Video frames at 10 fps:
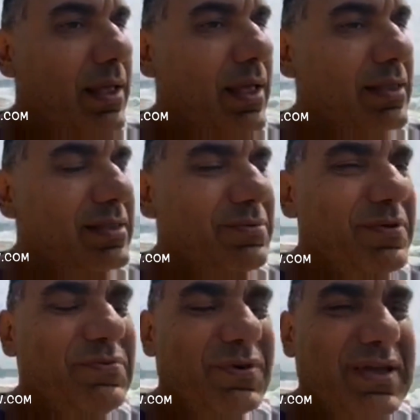And
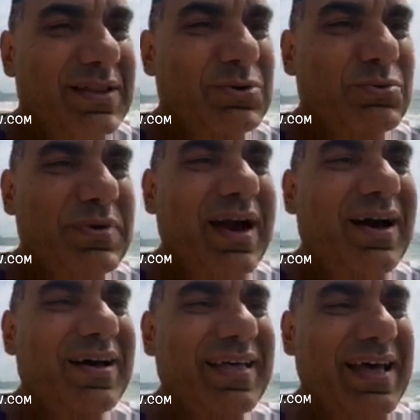we forgot who we
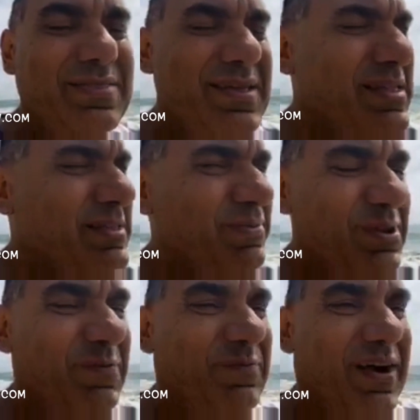are. I think just for
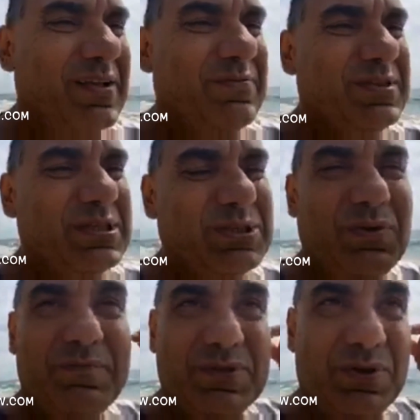the fun of it, just
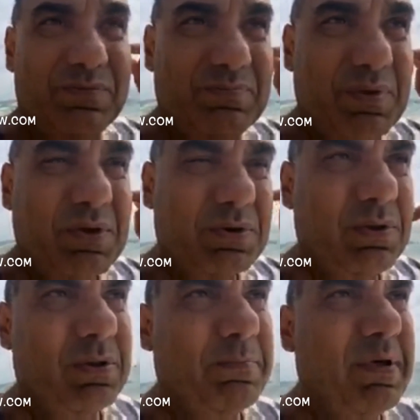so we go
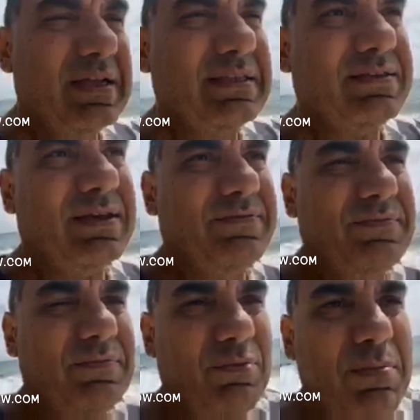through the process of
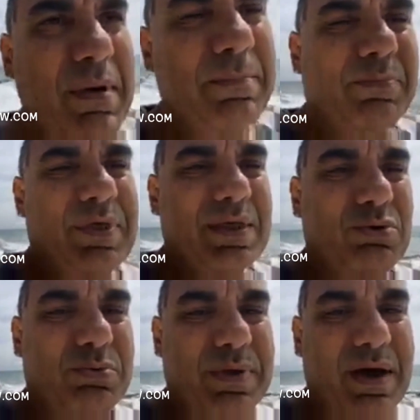remembering
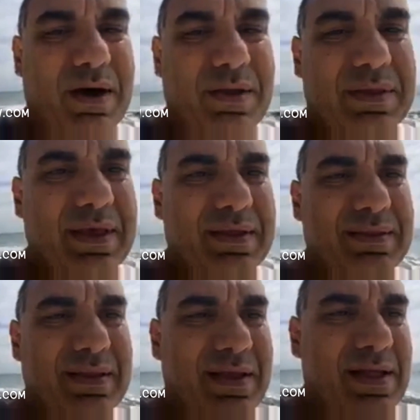who we are
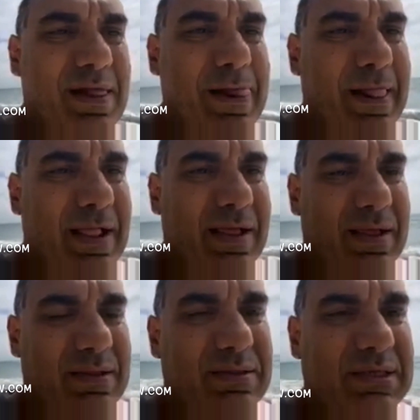again.
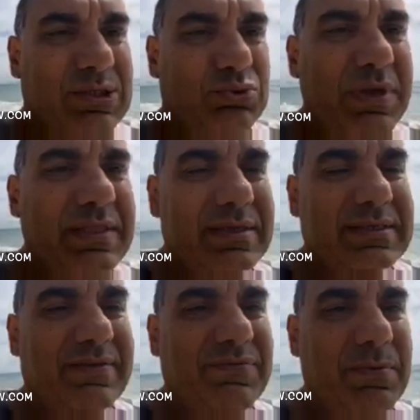And the
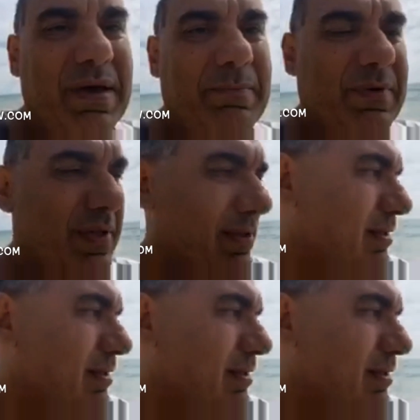sweetness of remembering.